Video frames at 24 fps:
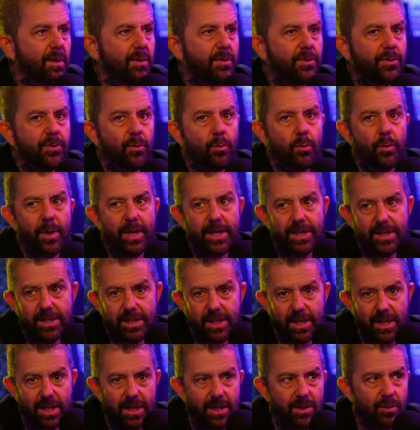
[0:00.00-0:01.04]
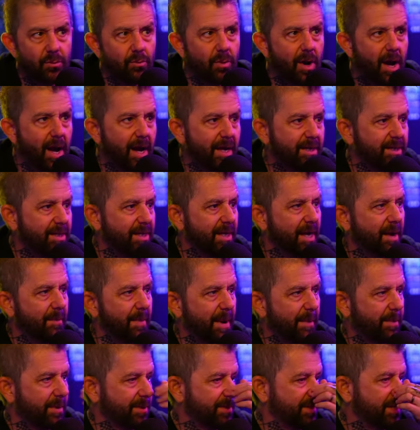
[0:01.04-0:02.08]
the Whiskey, the Roxy. I
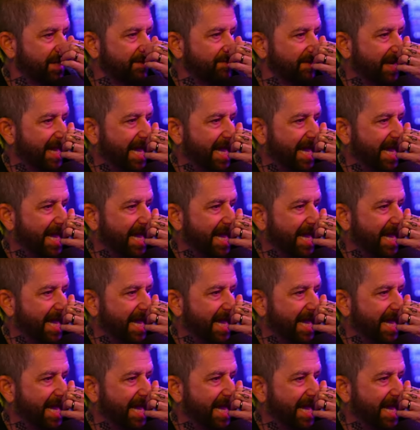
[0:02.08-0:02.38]
remember Steven